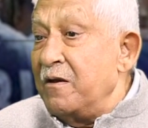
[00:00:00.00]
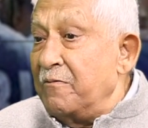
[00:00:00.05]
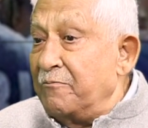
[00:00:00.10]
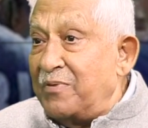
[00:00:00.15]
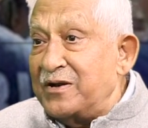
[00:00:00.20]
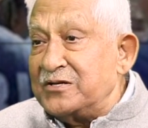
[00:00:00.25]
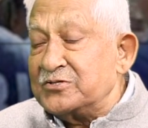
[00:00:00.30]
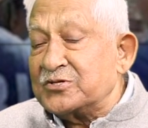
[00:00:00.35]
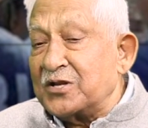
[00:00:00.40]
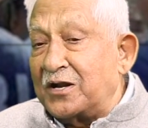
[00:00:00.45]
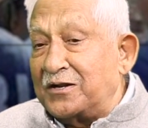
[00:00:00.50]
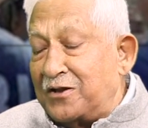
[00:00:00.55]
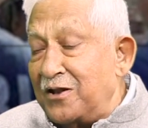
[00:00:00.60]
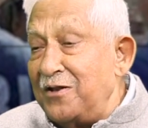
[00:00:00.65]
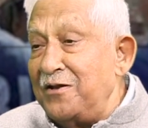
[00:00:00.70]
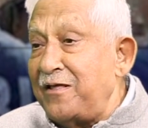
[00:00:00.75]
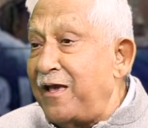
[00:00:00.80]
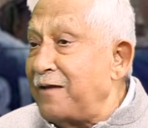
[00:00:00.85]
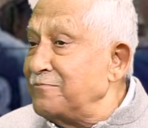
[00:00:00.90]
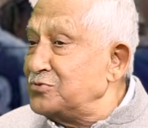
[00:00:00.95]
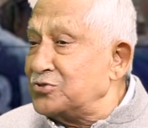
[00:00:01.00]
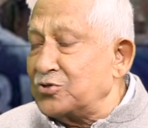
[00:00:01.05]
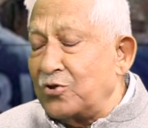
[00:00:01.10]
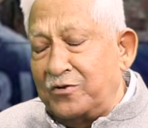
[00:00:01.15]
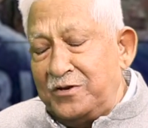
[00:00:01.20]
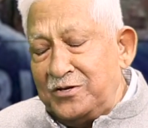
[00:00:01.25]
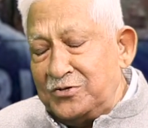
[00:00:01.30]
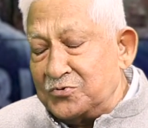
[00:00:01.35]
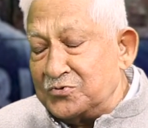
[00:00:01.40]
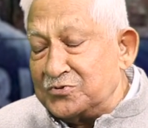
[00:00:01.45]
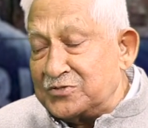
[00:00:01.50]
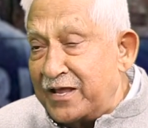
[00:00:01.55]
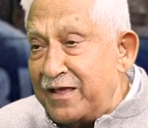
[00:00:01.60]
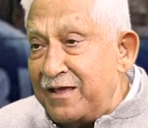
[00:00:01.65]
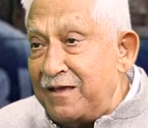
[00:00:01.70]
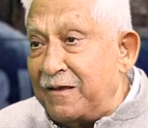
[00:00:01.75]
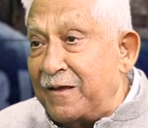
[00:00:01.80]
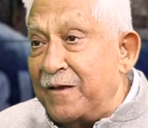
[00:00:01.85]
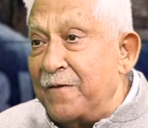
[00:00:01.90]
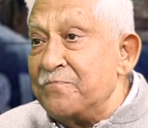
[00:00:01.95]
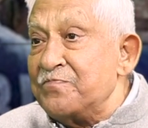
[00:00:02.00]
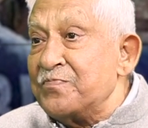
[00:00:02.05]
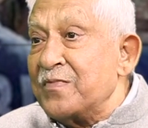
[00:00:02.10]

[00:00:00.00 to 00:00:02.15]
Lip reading: but certainly I am sorry to say,